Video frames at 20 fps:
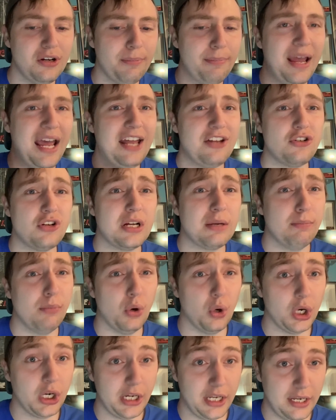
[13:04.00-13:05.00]
Patrick
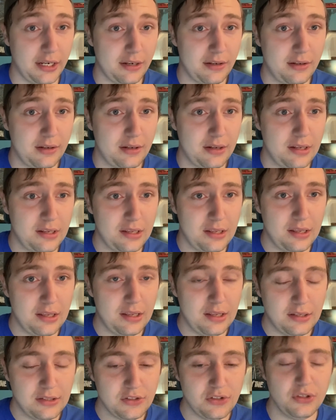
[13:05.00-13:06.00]
Morgan.
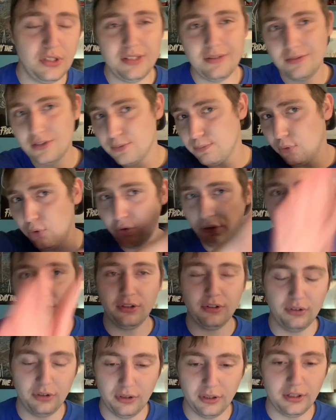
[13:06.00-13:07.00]
So,
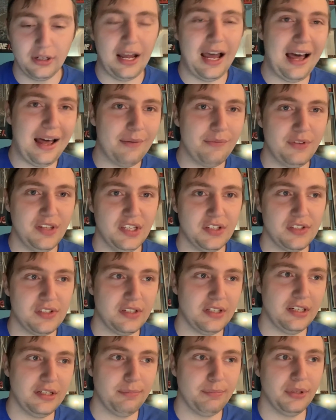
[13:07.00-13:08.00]
spoiler alert,
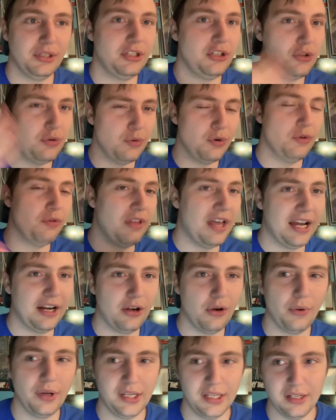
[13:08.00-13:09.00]
obviously, but you knew that
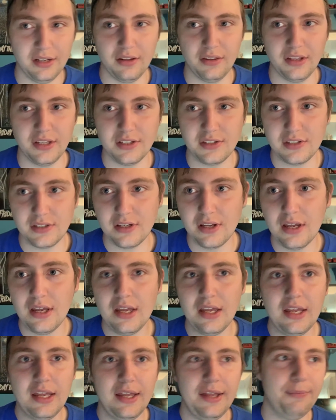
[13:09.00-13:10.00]
going into this.
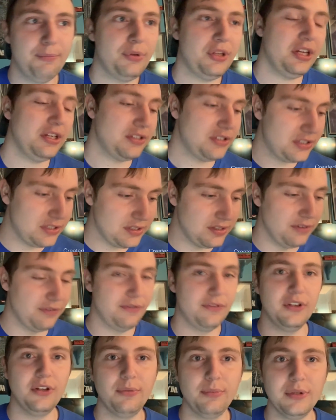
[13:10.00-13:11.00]
And plus, the
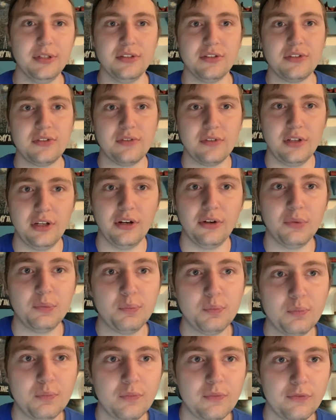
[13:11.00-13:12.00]
film is,
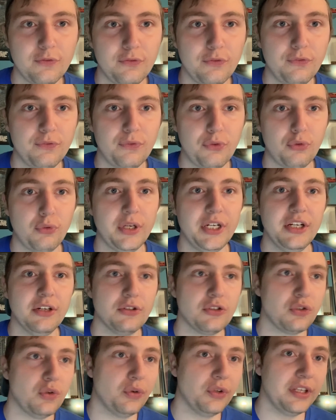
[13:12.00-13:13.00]
3
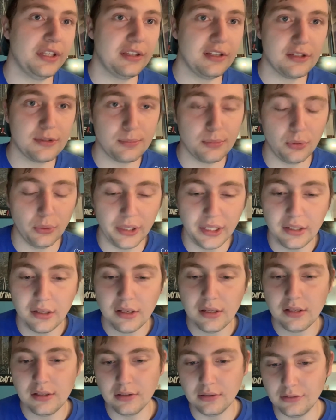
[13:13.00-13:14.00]
years old at this point.
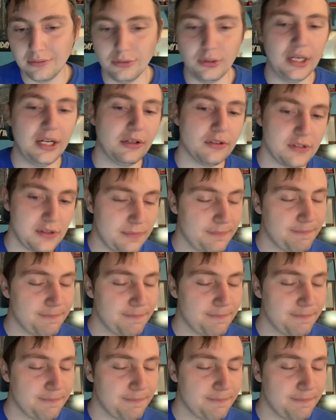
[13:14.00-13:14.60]
Who cares?